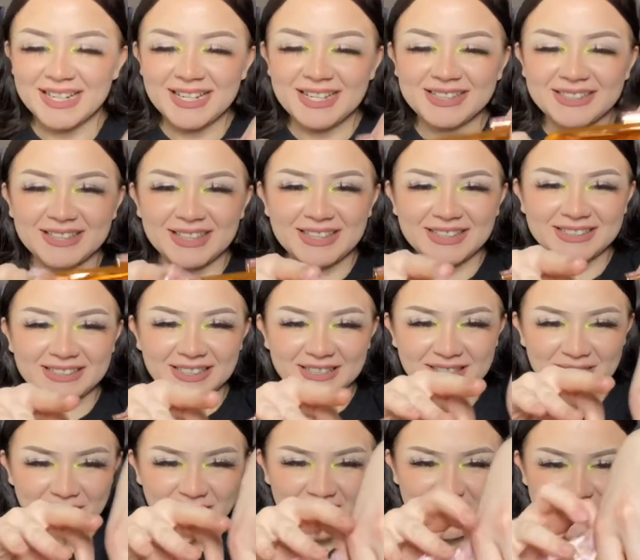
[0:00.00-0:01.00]
So they sent
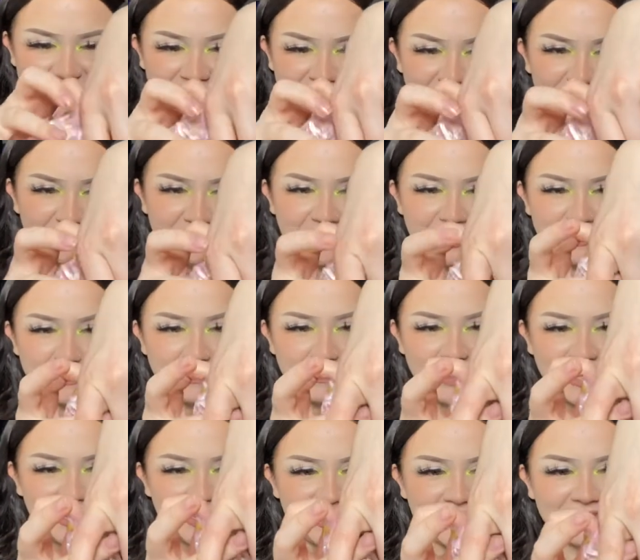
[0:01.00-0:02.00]
them in this cute little
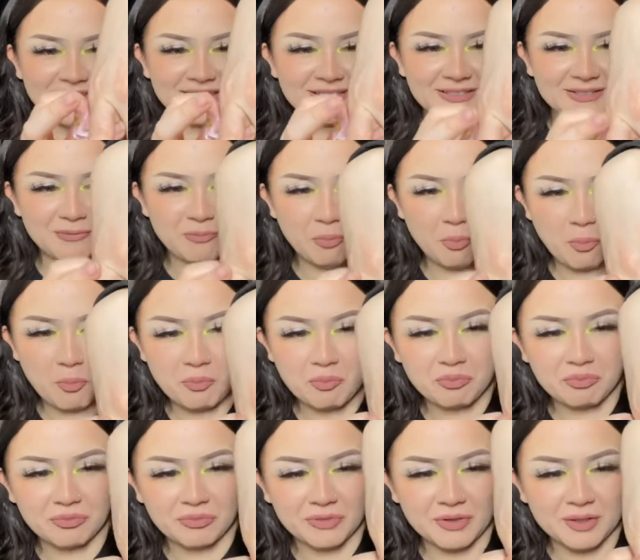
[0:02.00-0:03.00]
bag.
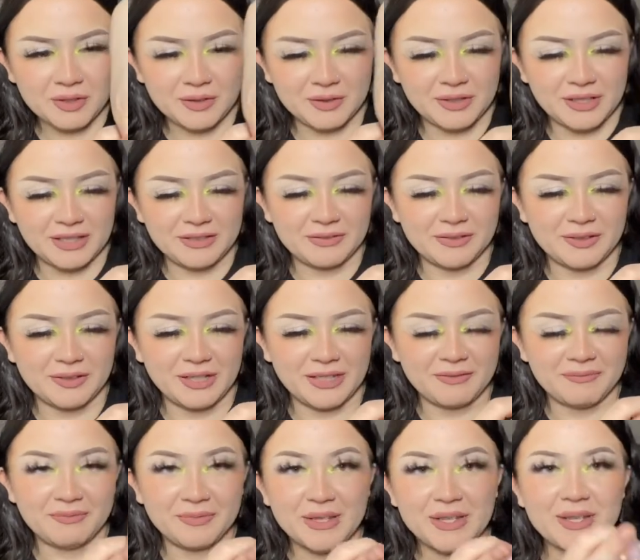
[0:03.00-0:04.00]
Hold on, hold on.
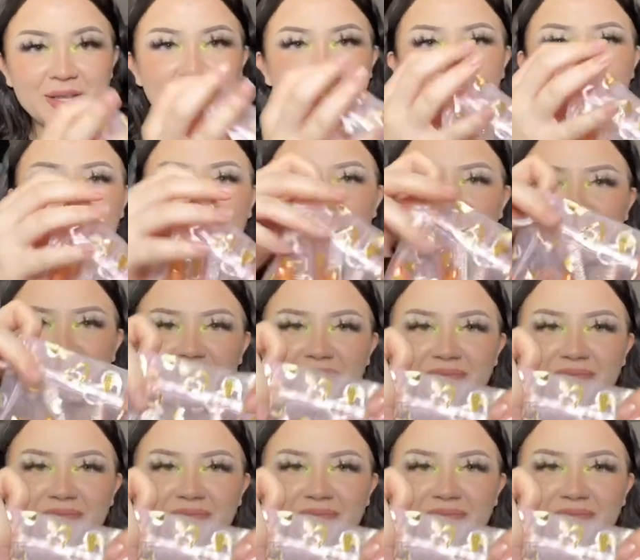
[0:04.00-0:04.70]
Okay.